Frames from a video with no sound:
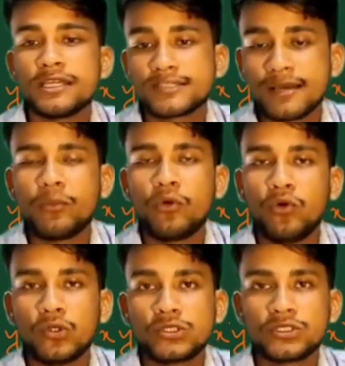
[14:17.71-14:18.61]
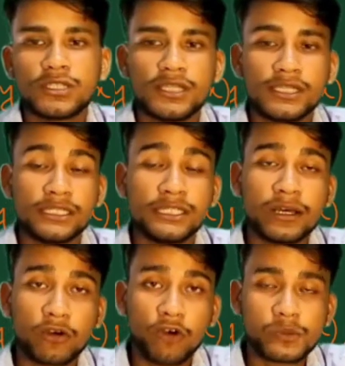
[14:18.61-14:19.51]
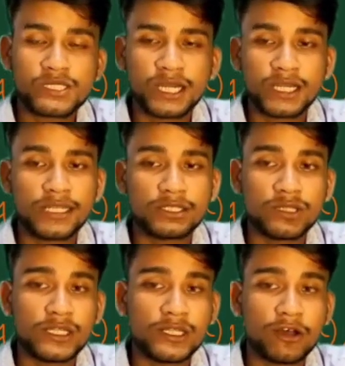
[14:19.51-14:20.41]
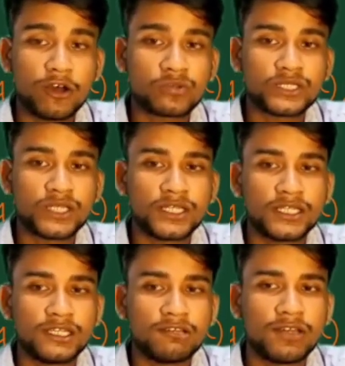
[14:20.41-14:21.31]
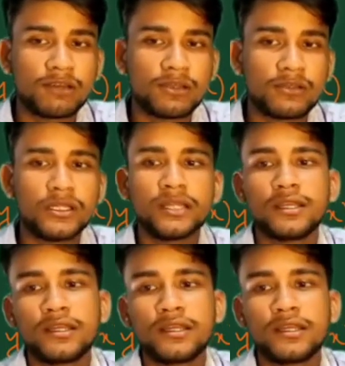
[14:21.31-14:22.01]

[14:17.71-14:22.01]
Suppose in the option we have given that,